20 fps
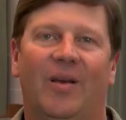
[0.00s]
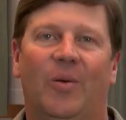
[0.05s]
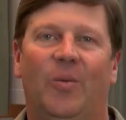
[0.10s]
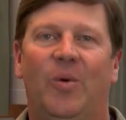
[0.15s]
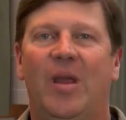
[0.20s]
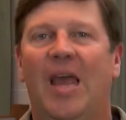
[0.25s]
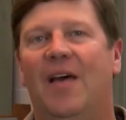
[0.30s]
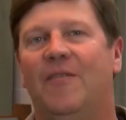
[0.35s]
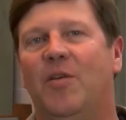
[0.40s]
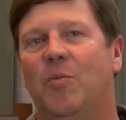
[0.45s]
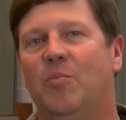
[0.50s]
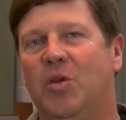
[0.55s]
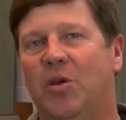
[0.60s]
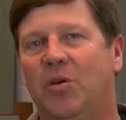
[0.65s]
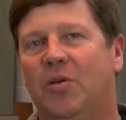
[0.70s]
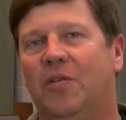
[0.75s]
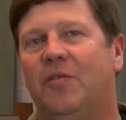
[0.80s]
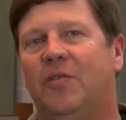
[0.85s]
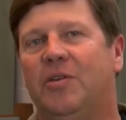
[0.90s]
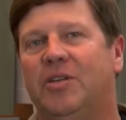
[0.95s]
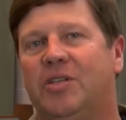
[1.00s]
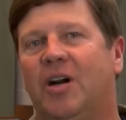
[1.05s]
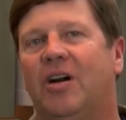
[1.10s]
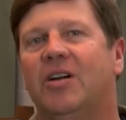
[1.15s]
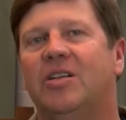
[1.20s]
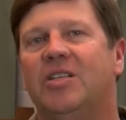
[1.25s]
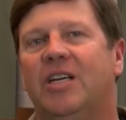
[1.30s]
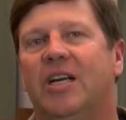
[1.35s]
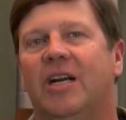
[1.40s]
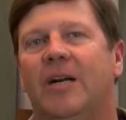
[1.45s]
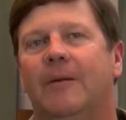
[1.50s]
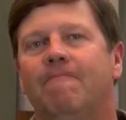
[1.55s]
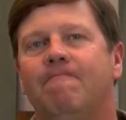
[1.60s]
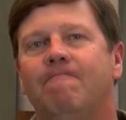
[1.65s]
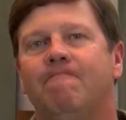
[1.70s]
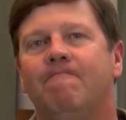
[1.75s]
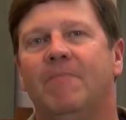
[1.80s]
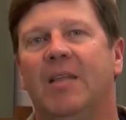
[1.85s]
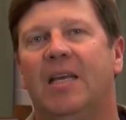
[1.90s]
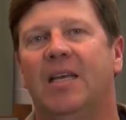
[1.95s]
We have a beautiful church here
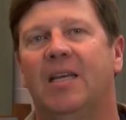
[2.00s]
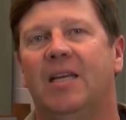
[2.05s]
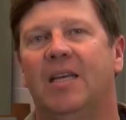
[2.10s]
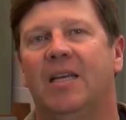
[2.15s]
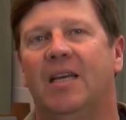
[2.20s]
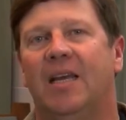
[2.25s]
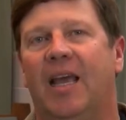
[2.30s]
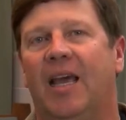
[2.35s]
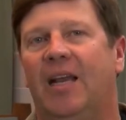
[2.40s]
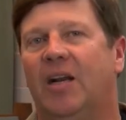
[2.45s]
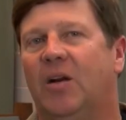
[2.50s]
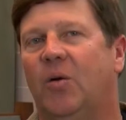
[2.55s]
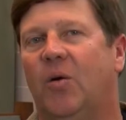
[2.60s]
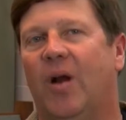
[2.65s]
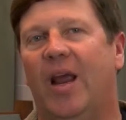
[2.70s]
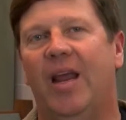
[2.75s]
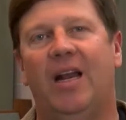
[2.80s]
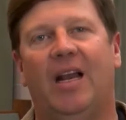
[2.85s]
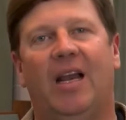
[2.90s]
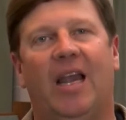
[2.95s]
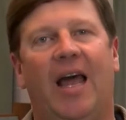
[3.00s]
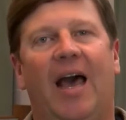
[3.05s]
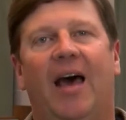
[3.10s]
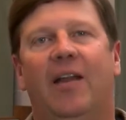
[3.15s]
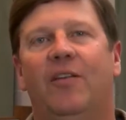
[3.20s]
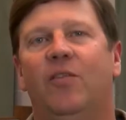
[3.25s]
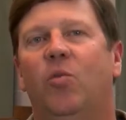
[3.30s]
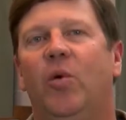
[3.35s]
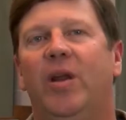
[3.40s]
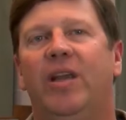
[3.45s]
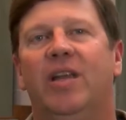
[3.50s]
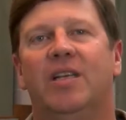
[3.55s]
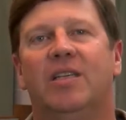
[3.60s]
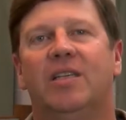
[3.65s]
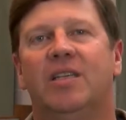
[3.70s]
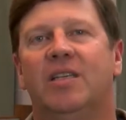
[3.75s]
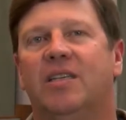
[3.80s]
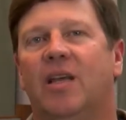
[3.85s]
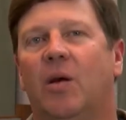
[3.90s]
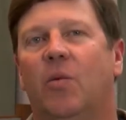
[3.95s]
and a great cloud of
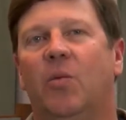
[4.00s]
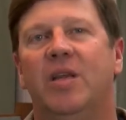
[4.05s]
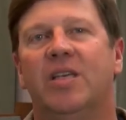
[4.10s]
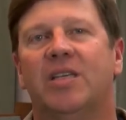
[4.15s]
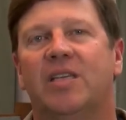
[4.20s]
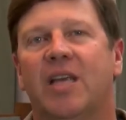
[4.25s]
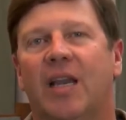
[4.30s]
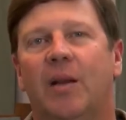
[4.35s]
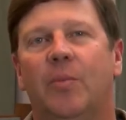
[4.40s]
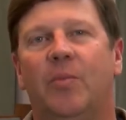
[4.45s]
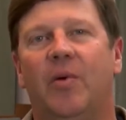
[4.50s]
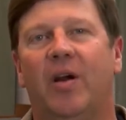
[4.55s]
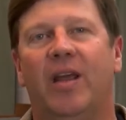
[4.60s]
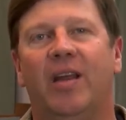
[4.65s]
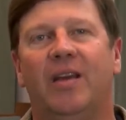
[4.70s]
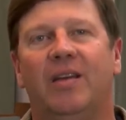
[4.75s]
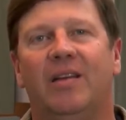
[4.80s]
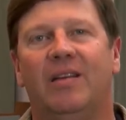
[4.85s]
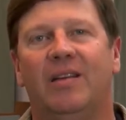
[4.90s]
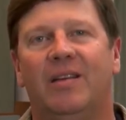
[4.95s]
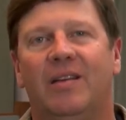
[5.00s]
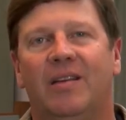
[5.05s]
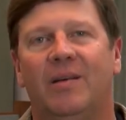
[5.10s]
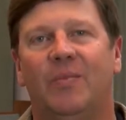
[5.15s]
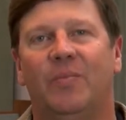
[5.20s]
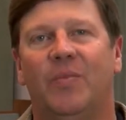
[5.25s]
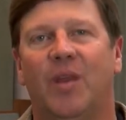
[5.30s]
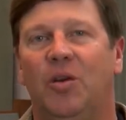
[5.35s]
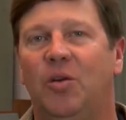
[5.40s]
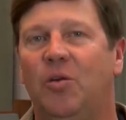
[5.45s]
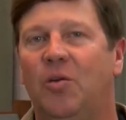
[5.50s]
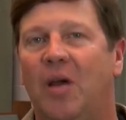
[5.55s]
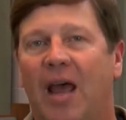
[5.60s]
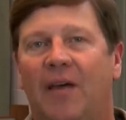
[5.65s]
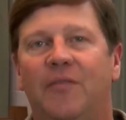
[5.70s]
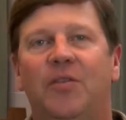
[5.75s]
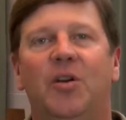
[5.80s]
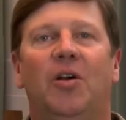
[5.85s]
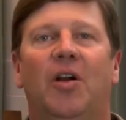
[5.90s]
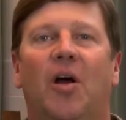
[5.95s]
witnesses that we celebrate. You
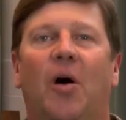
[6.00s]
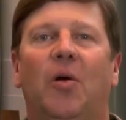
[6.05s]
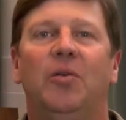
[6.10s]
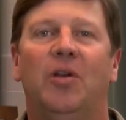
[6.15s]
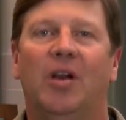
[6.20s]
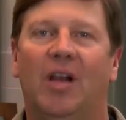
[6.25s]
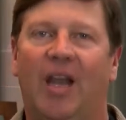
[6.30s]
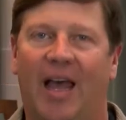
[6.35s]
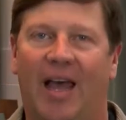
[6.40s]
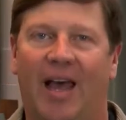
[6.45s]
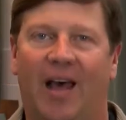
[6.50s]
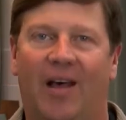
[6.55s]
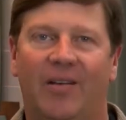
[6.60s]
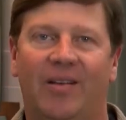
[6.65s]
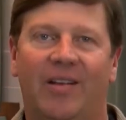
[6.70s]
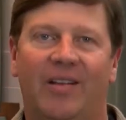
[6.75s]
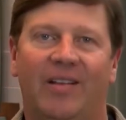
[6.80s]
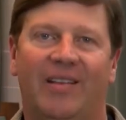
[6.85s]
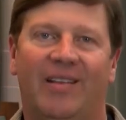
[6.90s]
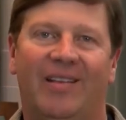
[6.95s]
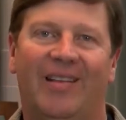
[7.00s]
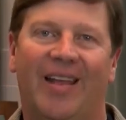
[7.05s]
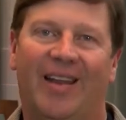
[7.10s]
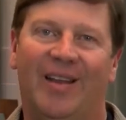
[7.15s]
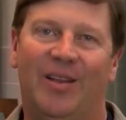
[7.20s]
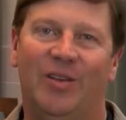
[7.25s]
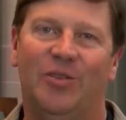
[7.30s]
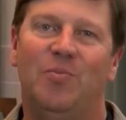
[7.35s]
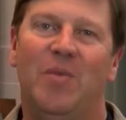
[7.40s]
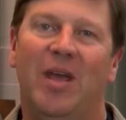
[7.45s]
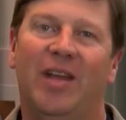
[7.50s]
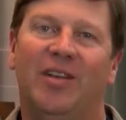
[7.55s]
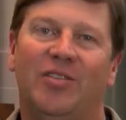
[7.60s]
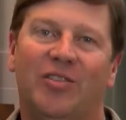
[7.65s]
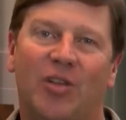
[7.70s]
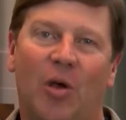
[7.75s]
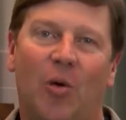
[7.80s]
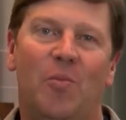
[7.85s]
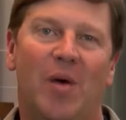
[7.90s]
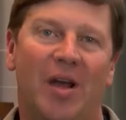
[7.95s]
have your own cloud that has meant
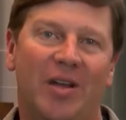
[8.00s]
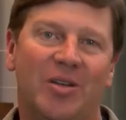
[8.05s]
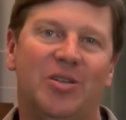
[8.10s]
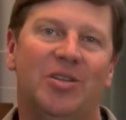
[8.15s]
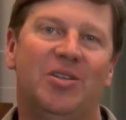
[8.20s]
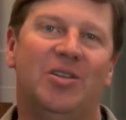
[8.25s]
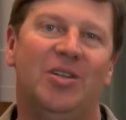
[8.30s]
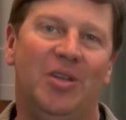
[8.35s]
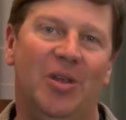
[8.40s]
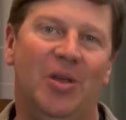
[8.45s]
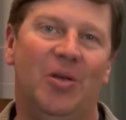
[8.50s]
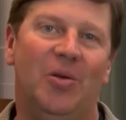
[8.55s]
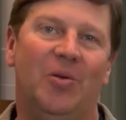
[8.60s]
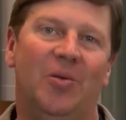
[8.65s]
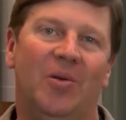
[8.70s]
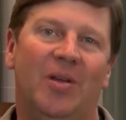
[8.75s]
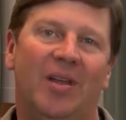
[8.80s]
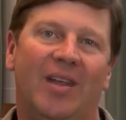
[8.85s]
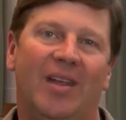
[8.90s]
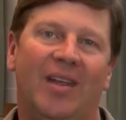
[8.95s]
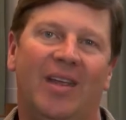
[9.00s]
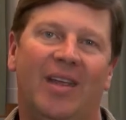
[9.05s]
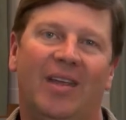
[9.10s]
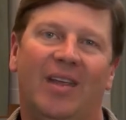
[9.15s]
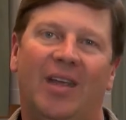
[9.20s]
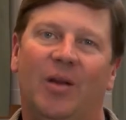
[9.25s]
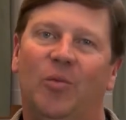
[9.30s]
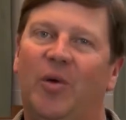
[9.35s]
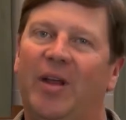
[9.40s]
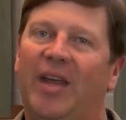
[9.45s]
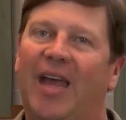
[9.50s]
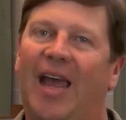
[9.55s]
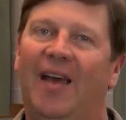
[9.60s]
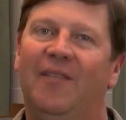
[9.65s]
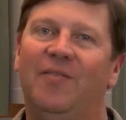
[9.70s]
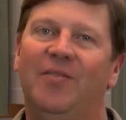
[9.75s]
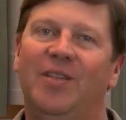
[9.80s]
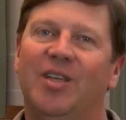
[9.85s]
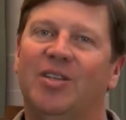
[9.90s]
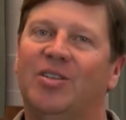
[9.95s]
so much to you, and we
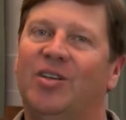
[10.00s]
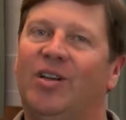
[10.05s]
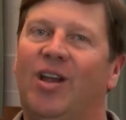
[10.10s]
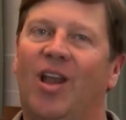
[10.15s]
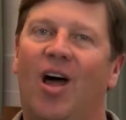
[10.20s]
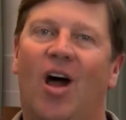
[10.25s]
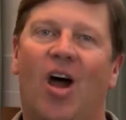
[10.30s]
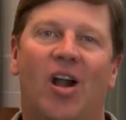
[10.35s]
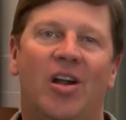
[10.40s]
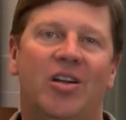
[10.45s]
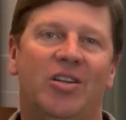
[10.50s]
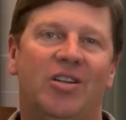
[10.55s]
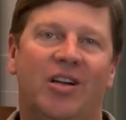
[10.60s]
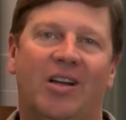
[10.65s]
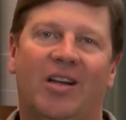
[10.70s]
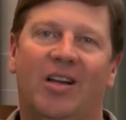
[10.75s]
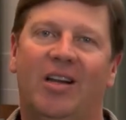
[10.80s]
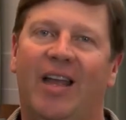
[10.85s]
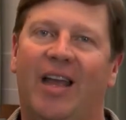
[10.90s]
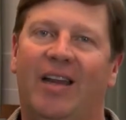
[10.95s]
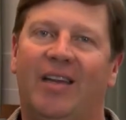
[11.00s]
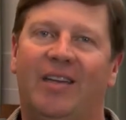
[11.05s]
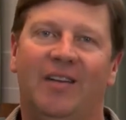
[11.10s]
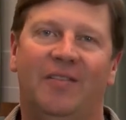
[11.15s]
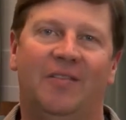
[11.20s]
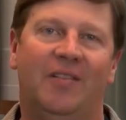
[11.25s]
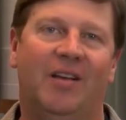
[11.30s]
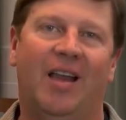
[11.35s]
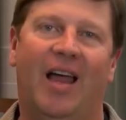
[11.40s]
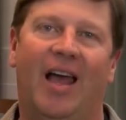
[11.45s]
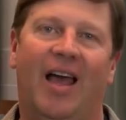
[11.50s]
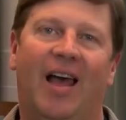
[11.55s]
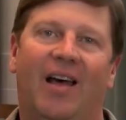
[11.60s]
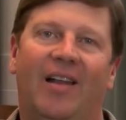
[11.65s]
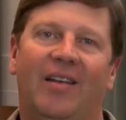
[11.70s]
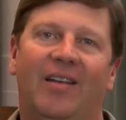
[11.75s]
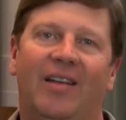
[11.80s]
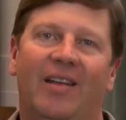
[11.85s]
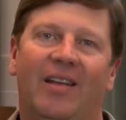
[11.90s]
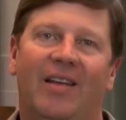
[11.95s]
have this larger collective
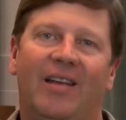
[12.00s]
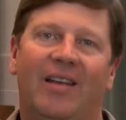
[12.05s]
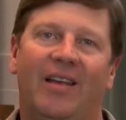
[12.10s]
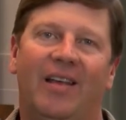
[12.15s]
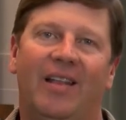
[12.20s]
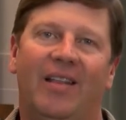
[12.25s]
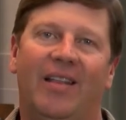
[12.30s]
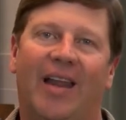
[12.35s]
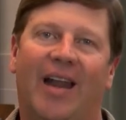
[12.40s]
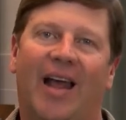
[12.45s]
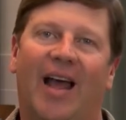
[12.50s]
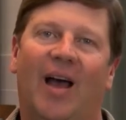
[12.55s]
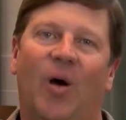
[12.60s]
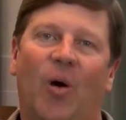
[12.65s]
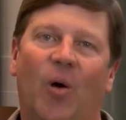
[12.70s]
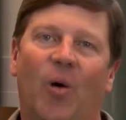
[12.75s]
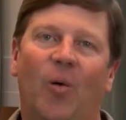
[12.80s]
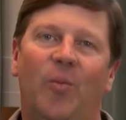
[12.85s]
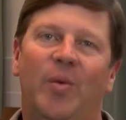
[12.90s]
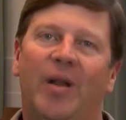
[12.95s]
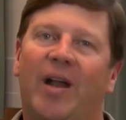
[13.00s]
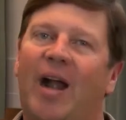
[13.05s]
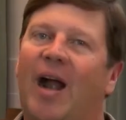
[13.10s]
cloud that I hope in